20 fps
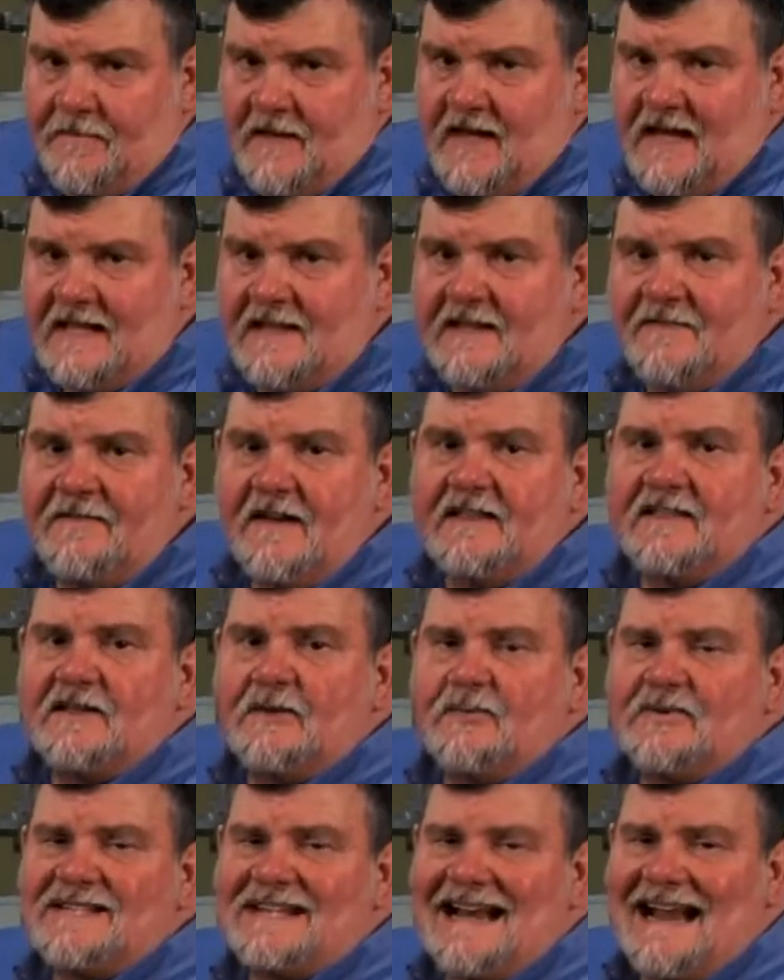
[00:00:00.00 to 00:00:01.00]
In the event
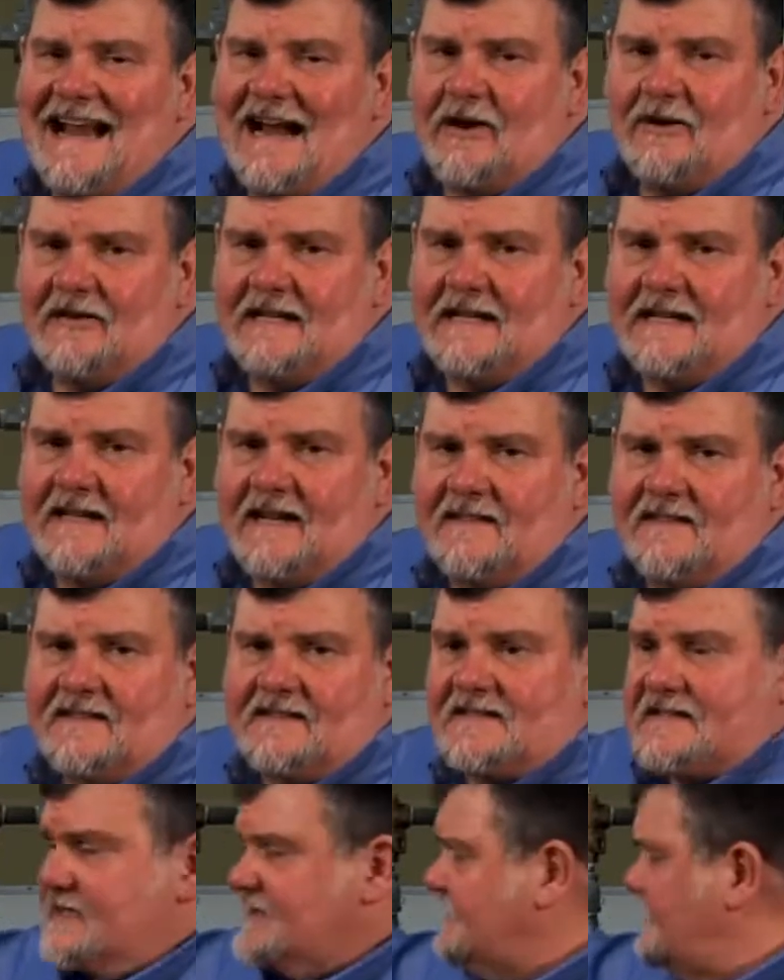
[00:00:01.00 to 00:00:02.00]
there was an air leak on the
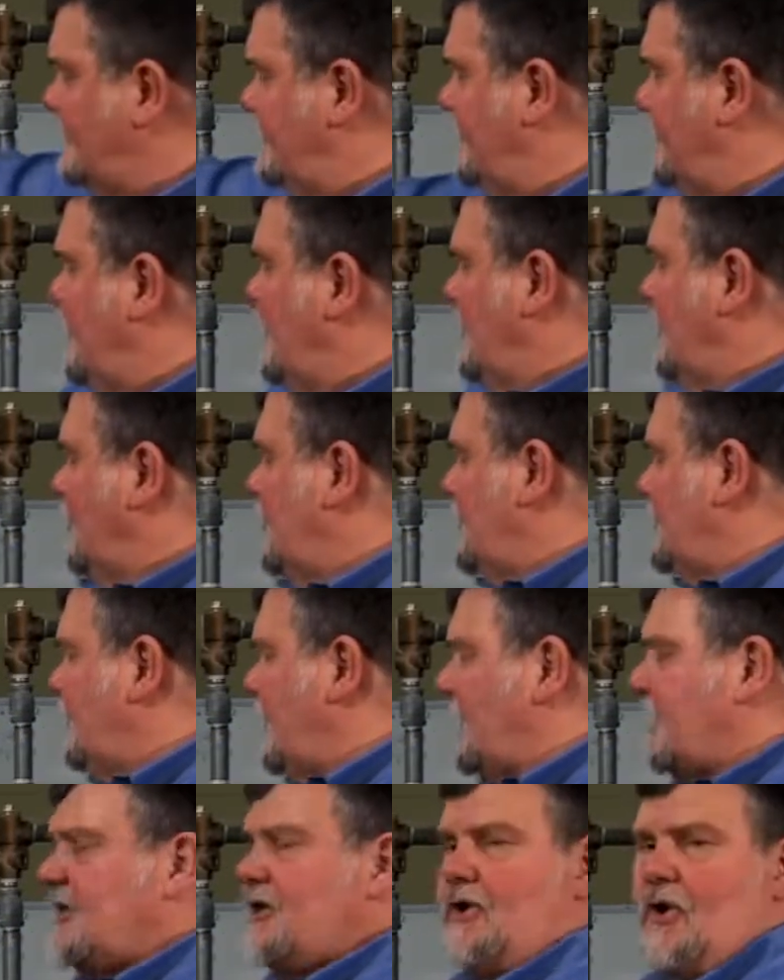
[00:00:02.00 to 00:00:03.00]
system, we'd
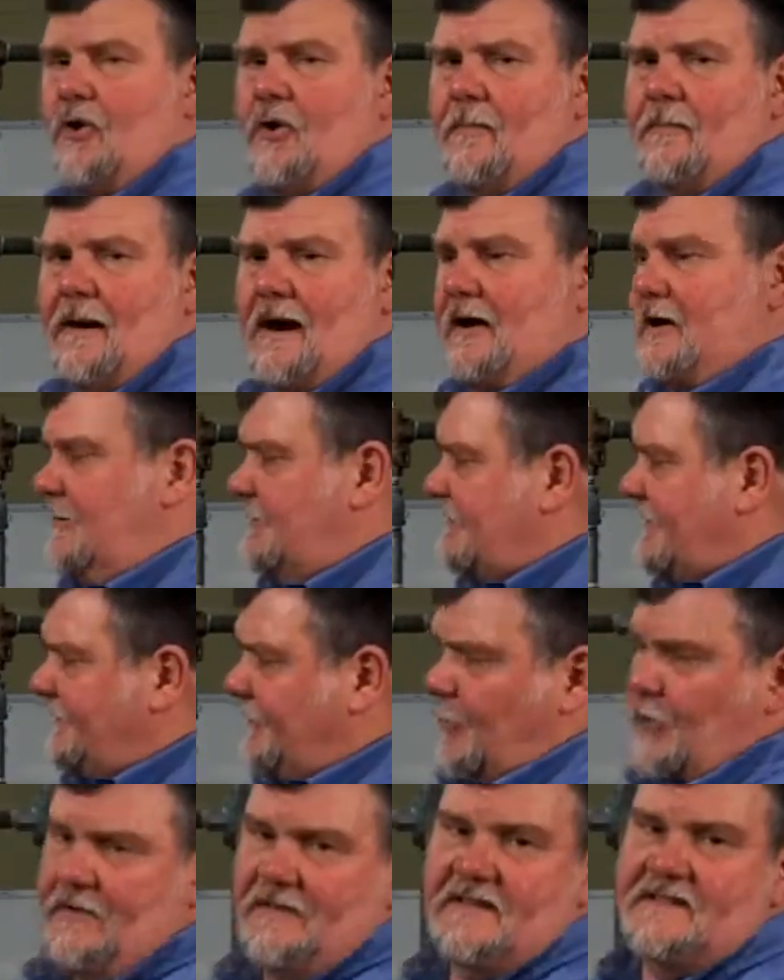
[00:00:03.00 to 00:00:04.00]
want to know about it
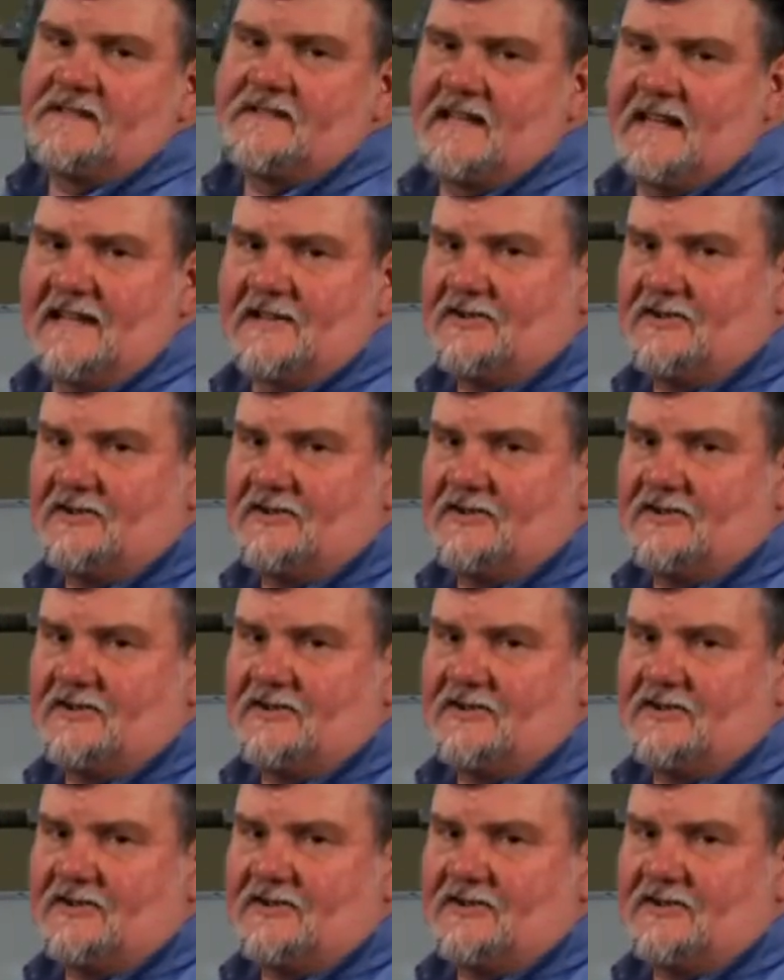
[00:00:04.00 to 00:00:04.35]
before this thing